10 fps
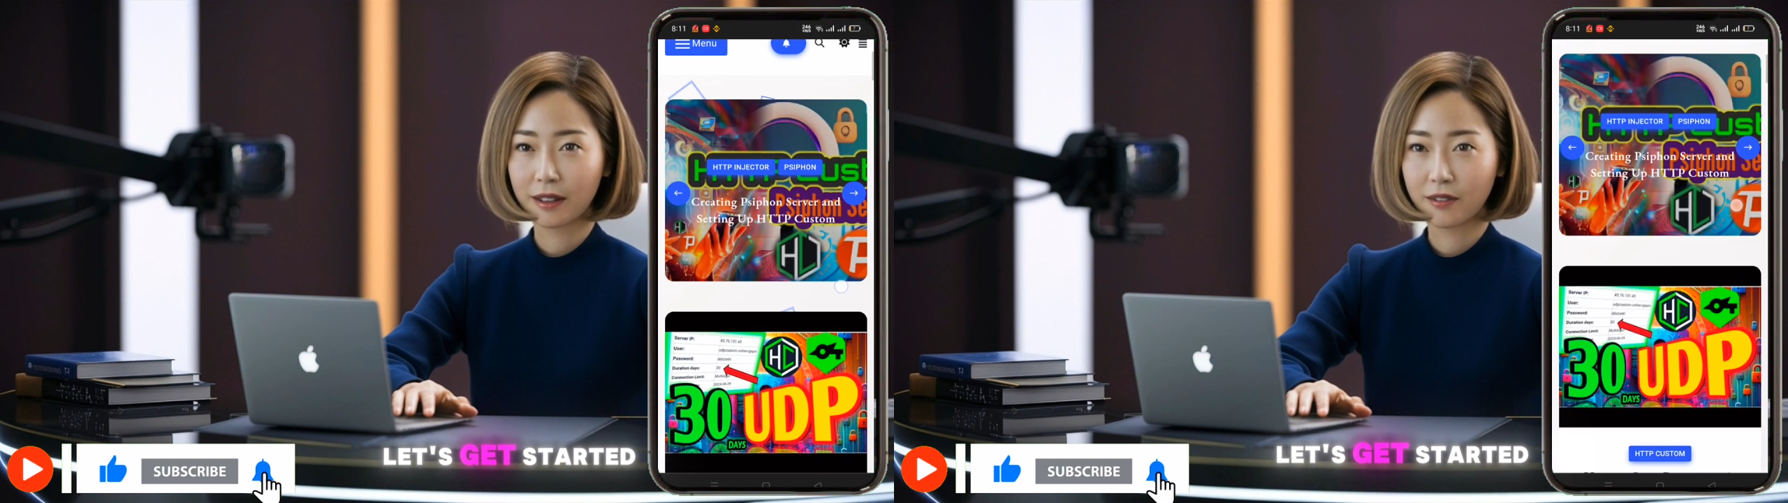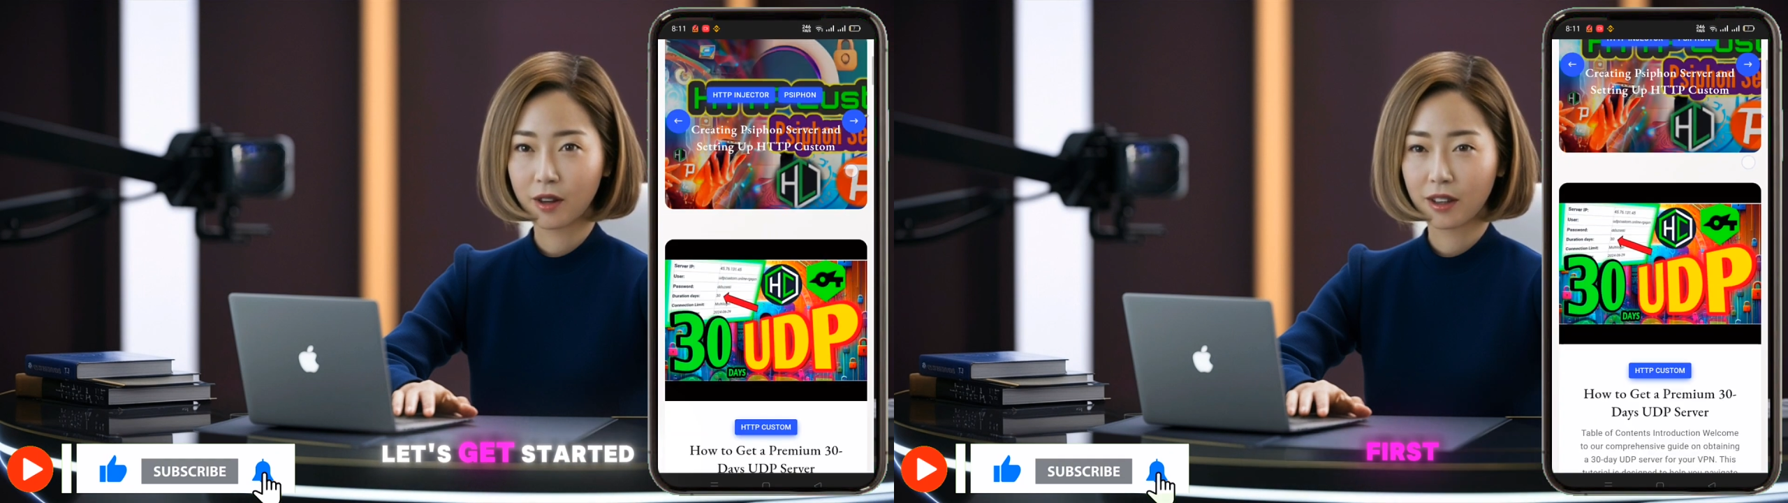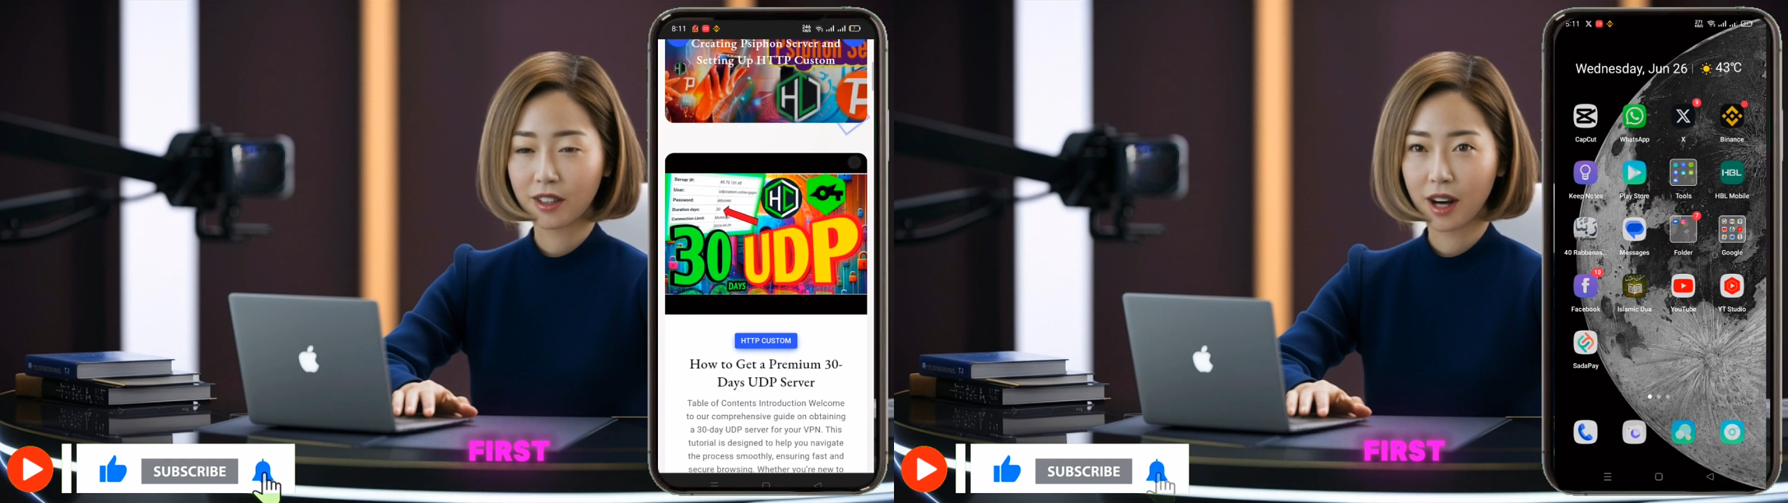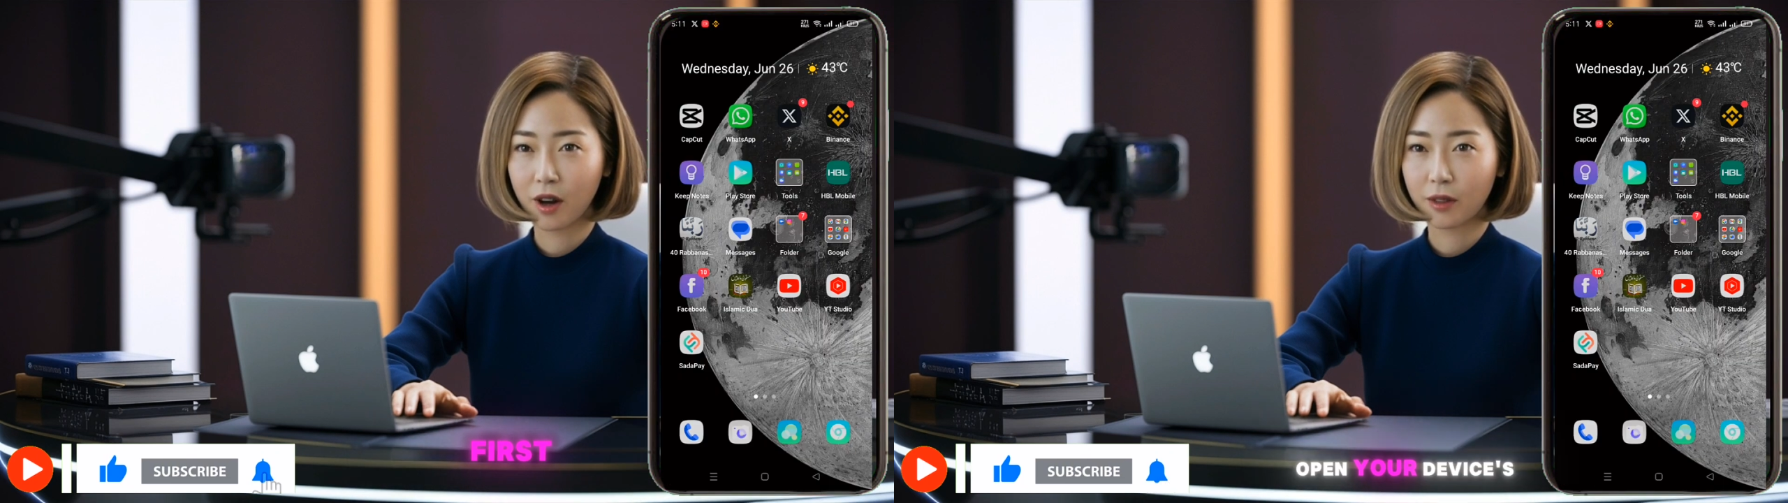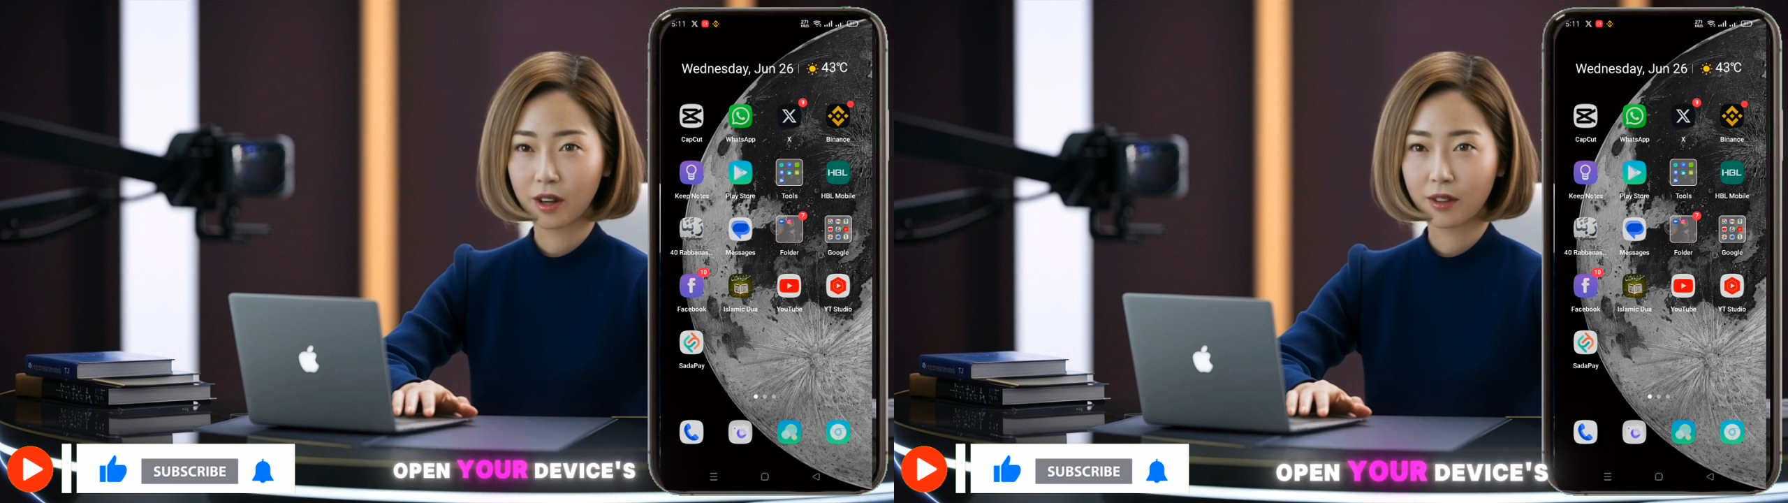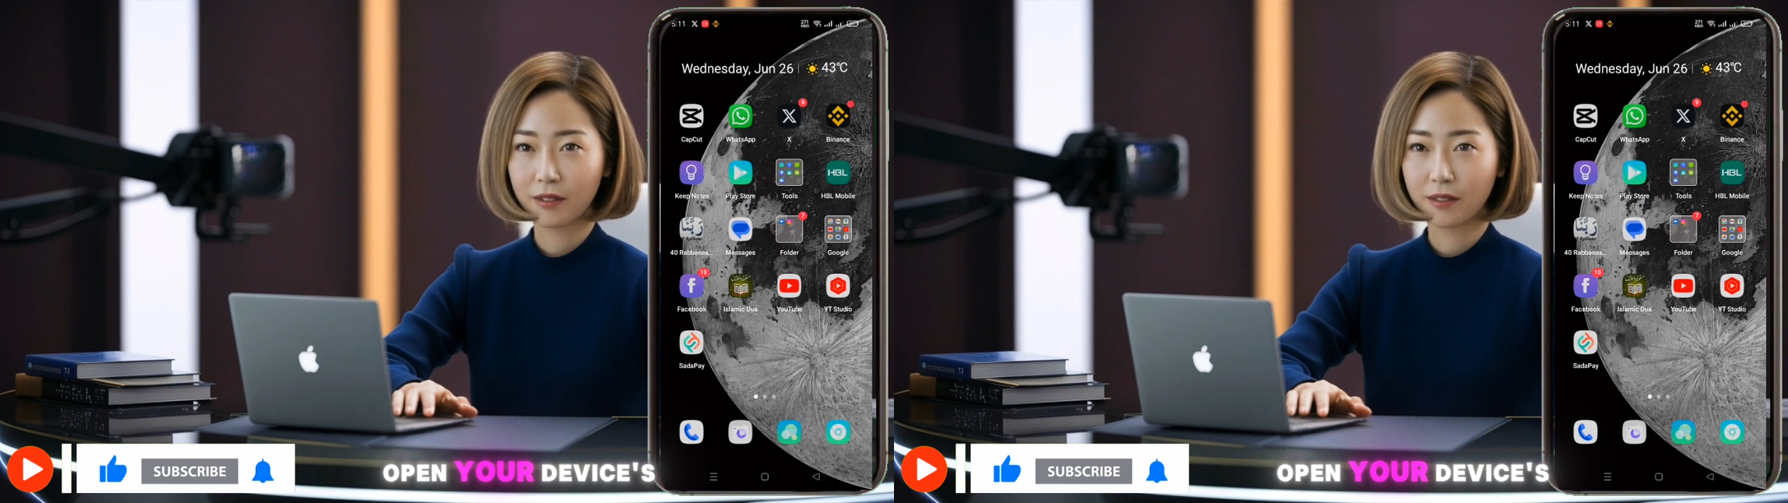First, open your